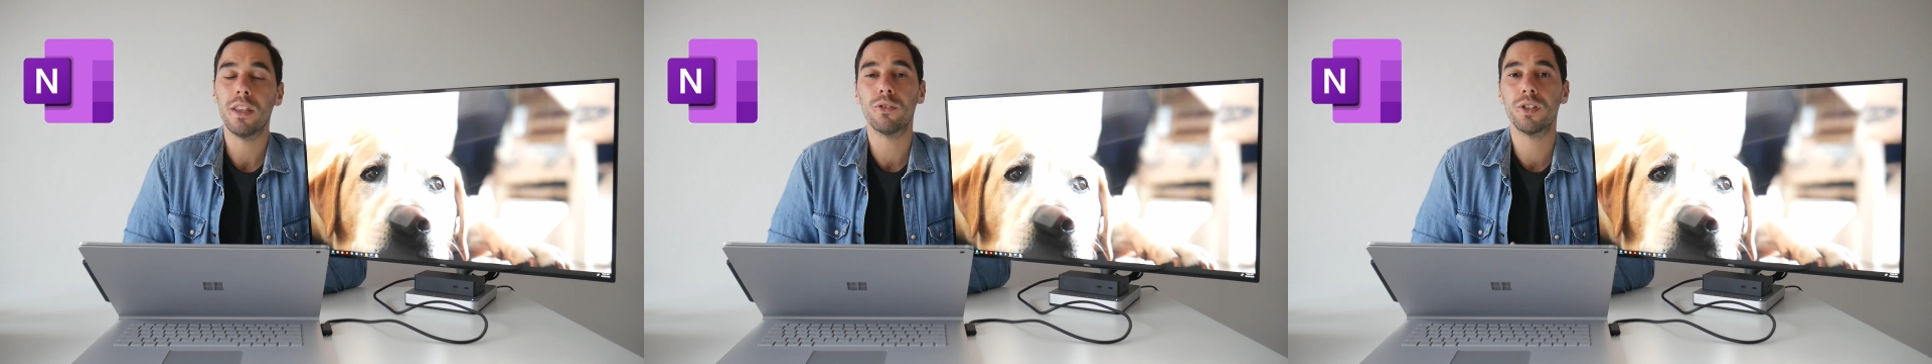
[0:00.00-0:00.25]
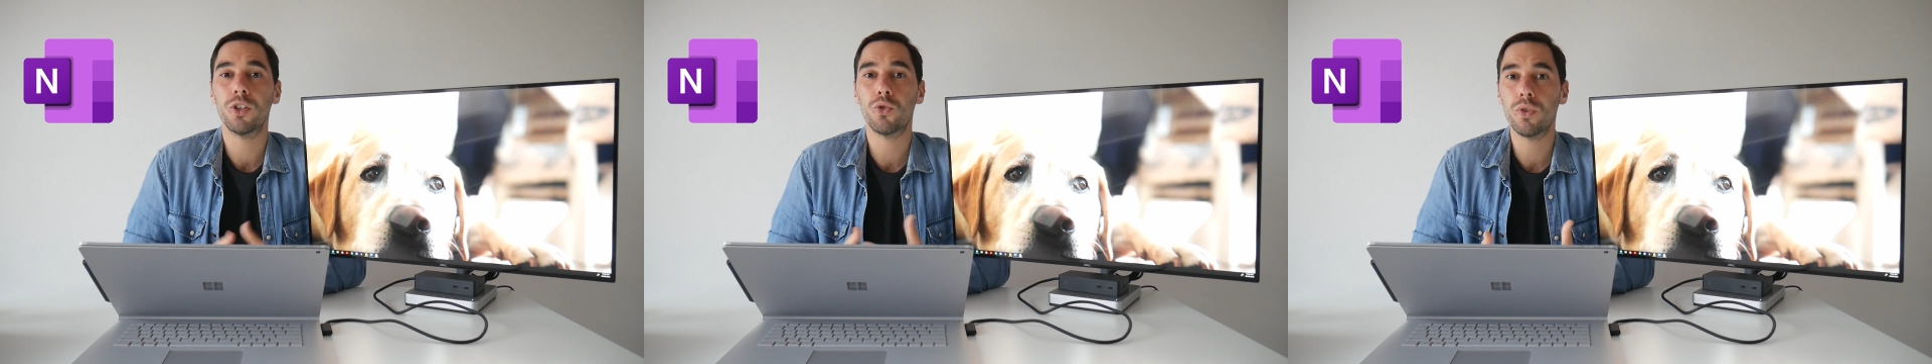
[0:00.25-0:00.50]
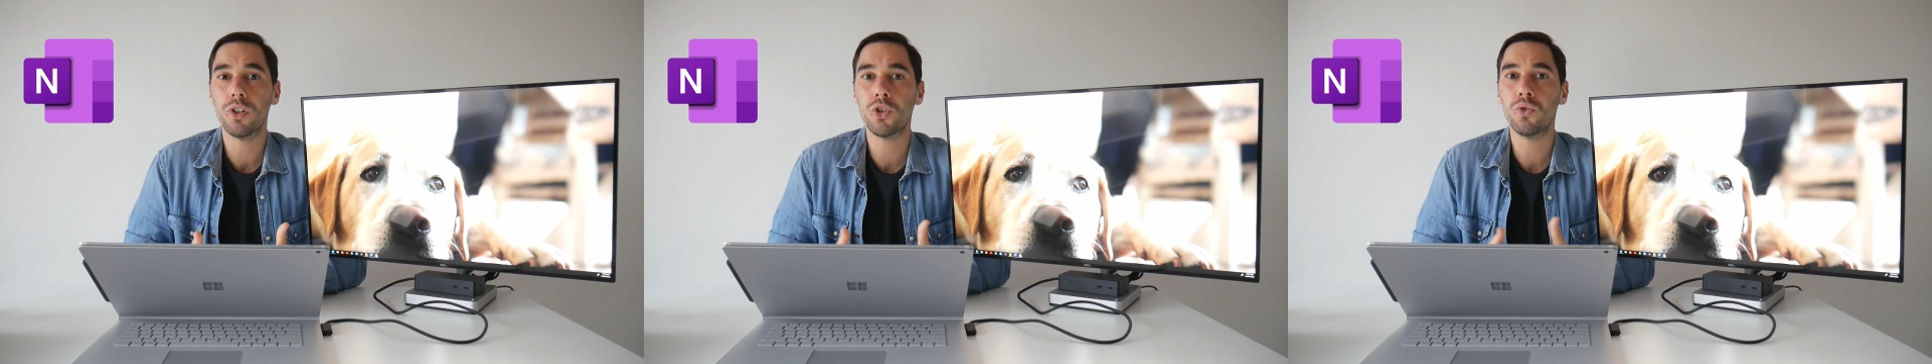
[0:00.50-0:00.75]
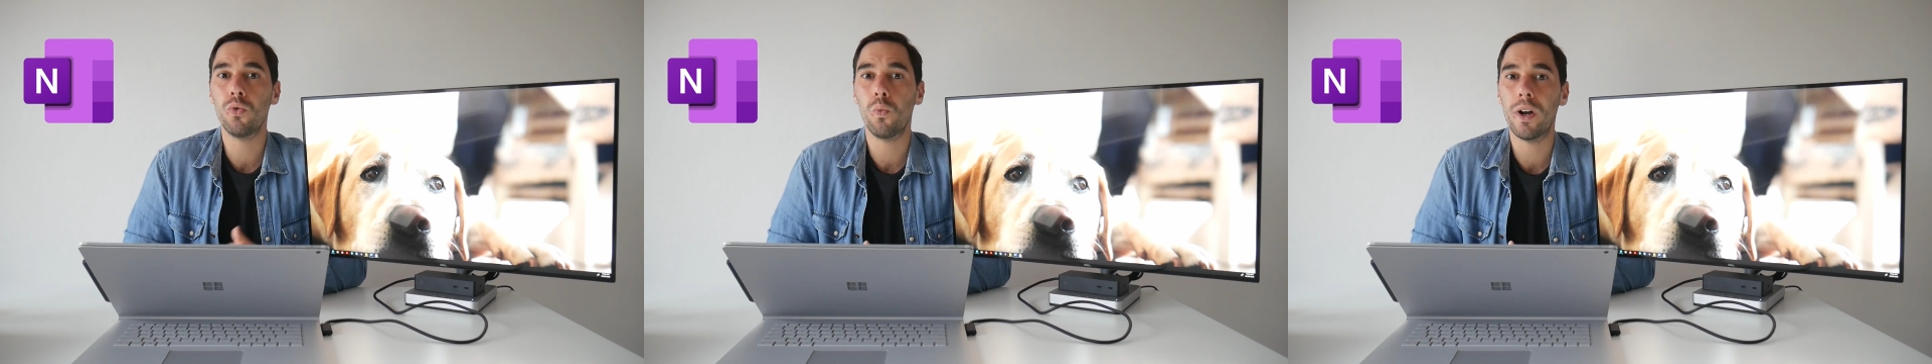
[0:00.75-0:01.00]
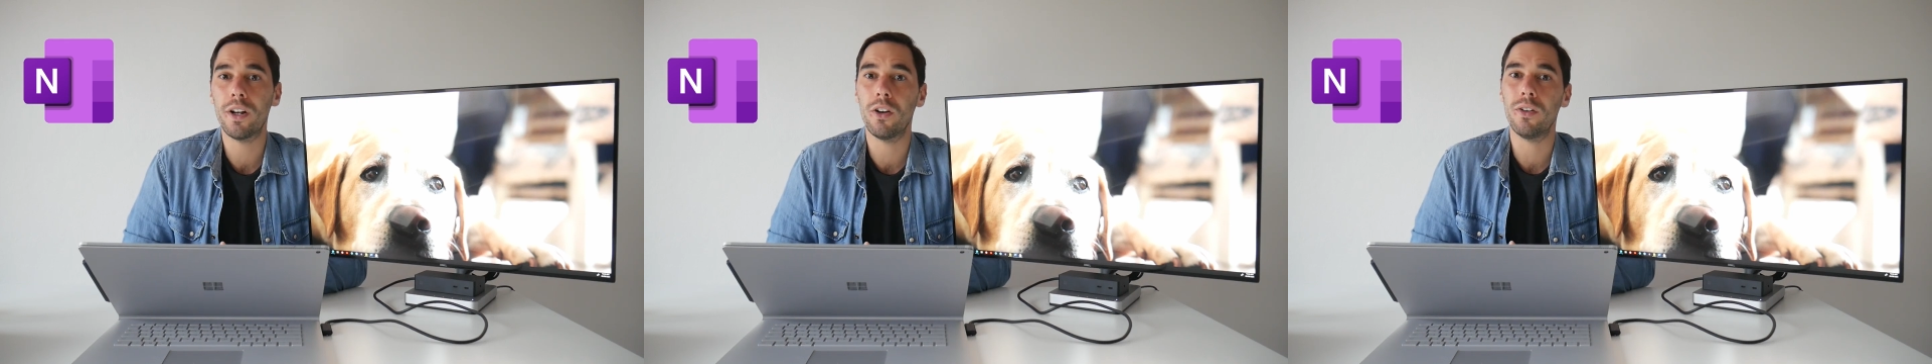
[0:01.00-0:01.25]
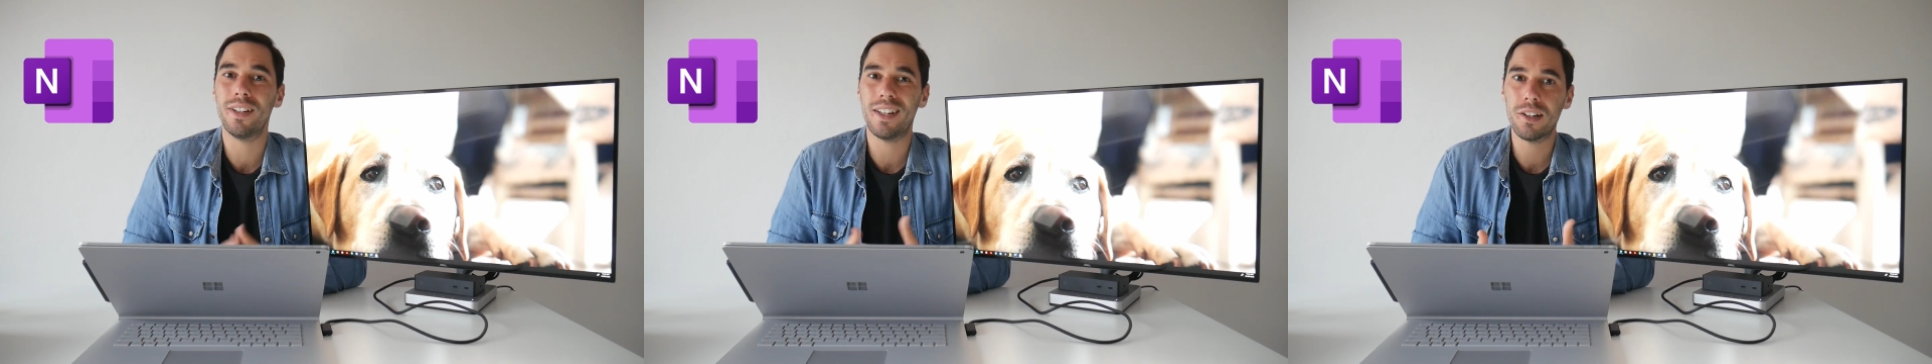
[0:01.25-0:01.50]
There's a traditional
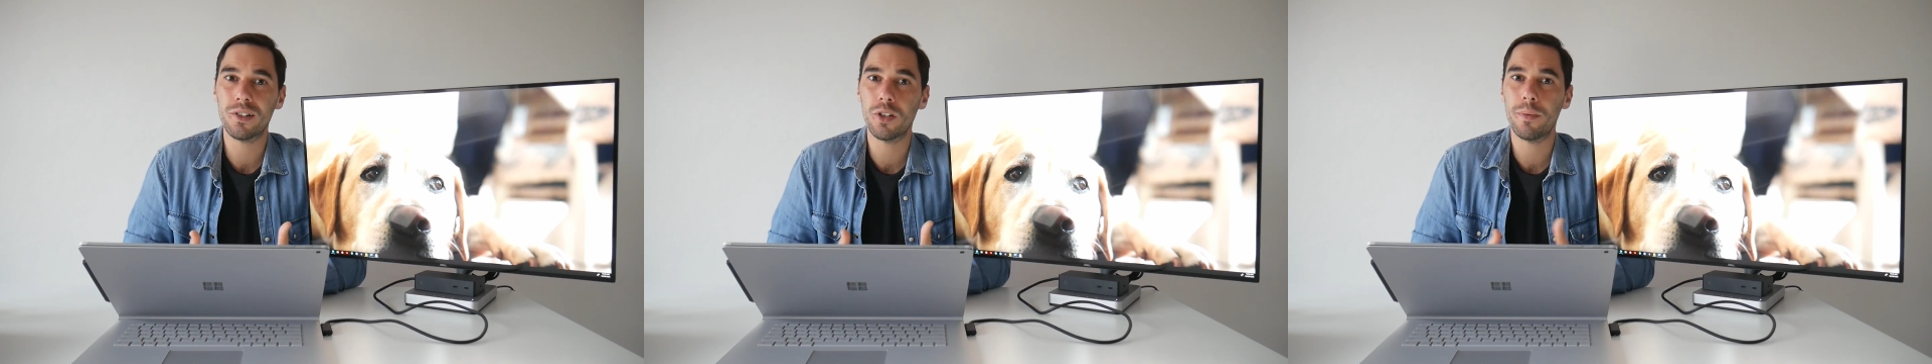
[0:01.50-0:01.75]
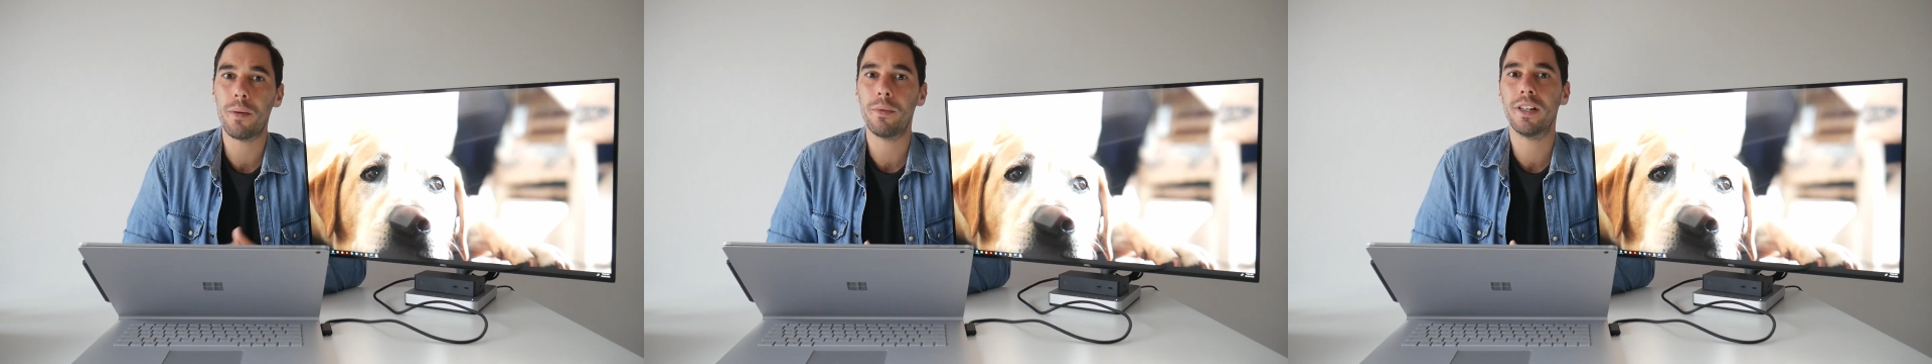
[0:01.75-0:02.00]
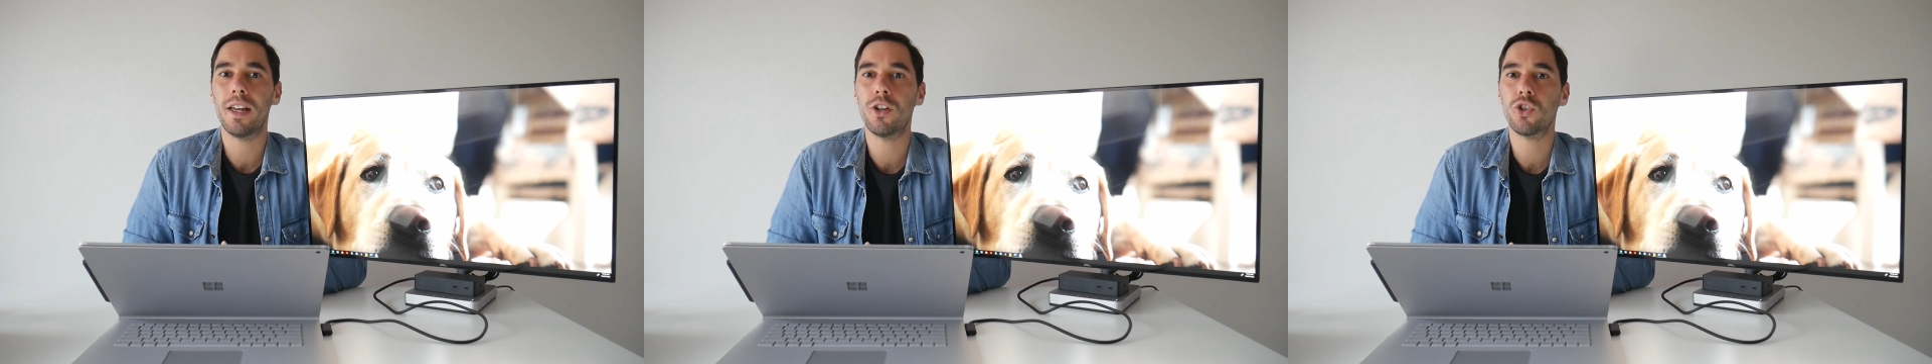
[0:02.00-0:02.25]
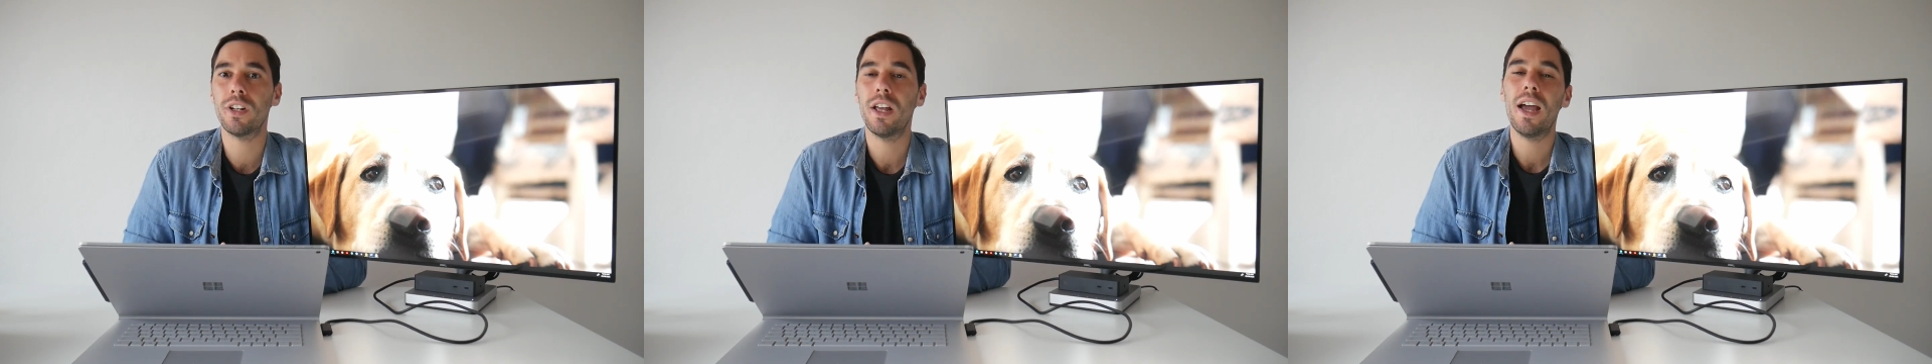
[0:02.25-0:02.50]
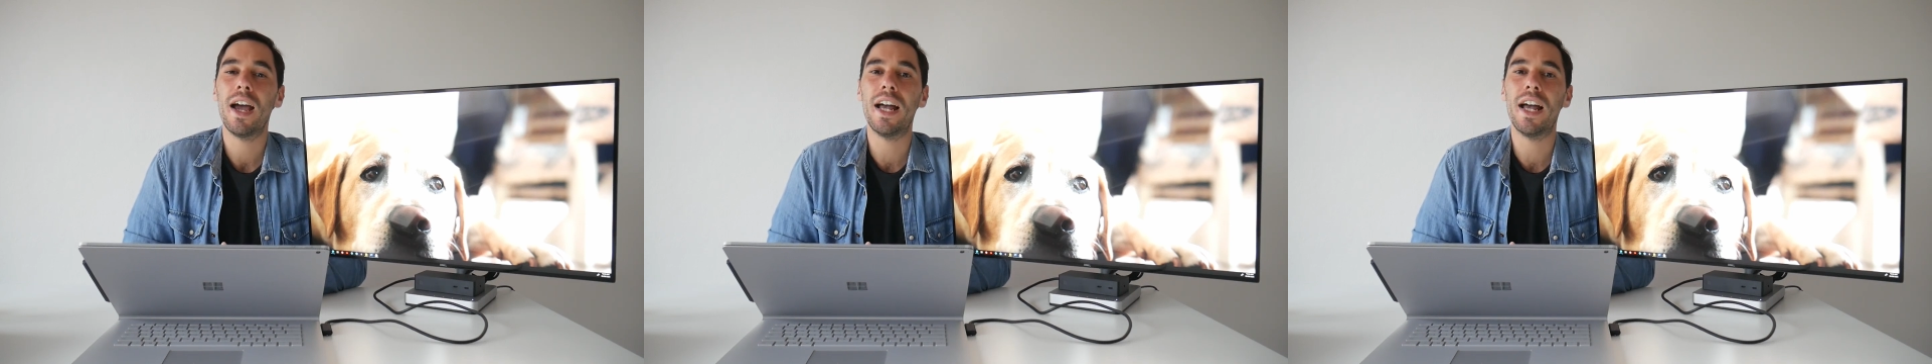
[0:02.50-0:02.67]
OneNote desktop application